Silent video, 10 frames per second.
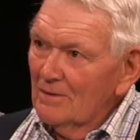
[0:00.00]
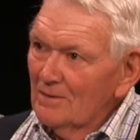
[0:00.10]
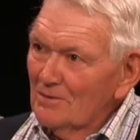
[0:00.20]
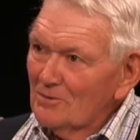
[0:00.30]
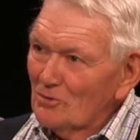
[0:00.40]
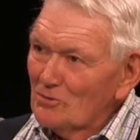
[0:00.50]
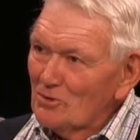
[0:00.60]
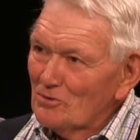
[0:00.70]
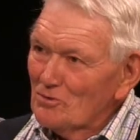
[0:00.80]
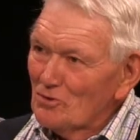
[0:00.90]
So
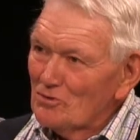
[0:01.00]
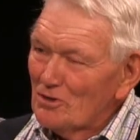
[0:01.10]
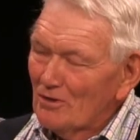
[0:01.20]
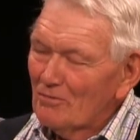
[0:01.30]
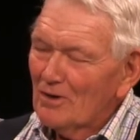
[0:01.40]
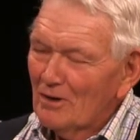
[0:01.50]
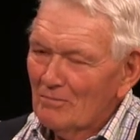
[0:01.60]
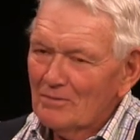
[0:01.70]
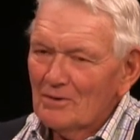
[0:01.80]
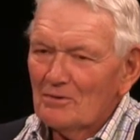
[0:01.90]
it's good stuff, and
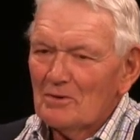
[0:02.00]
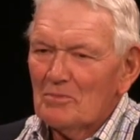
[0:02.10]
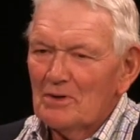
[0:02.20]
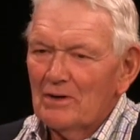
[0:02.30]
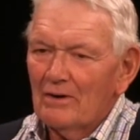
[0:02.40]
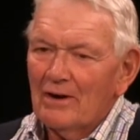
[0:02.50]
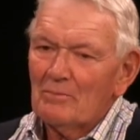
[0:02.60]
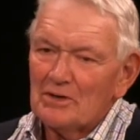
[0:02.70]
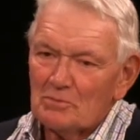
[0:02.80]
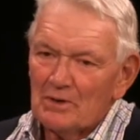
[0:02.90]
I'll certainly be there. I've
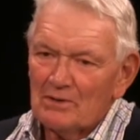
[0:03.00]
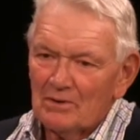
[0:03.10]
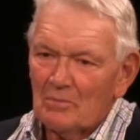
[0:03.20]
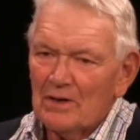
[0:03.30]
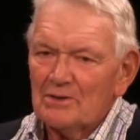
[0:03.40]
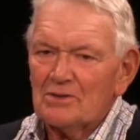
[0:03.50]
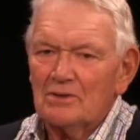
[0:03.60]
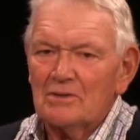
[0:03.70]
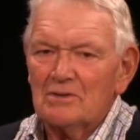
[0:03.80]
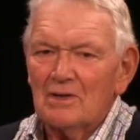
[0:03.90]
been a speaker in the past
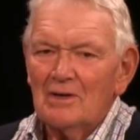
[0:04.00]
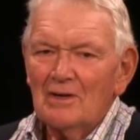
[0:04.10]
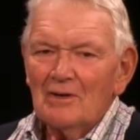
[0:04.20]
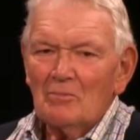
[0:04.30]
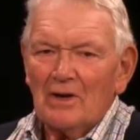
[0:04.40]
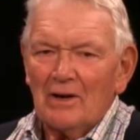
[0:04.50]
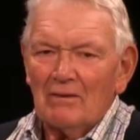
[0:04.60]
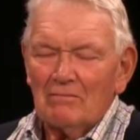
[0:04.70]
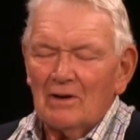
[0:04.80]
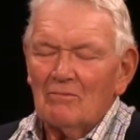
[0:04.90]
years, but
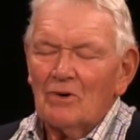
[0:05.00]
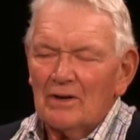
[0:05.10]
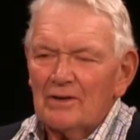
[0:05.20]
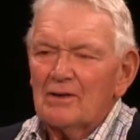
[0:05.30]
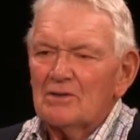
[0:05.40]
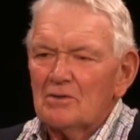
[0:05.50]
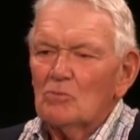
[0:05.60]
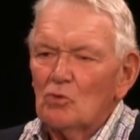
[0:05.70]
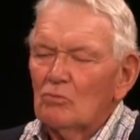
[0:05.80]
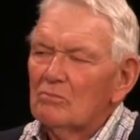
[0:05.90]
I wanted to get some
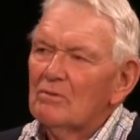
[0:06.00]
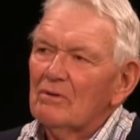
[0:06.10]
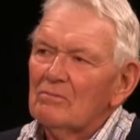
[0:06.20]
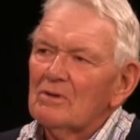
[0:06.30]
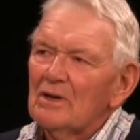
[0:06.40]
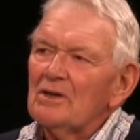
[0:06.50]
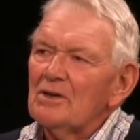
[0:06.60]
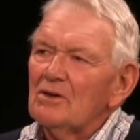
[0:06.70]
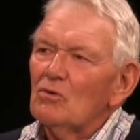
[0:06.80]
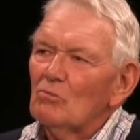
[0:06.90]
new, they
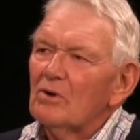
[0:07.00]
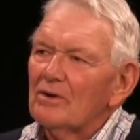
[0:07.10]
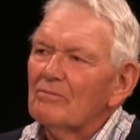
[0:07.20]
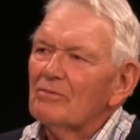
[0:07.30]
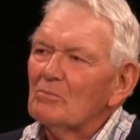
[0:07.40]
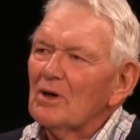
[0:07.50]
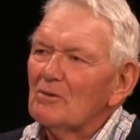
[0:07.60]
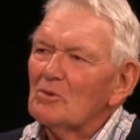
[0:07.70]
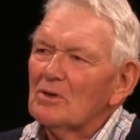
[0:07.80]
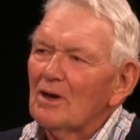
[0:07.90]
need new blood from
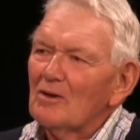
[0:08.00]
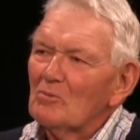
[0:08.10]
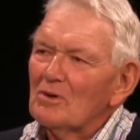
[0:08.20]
time to time.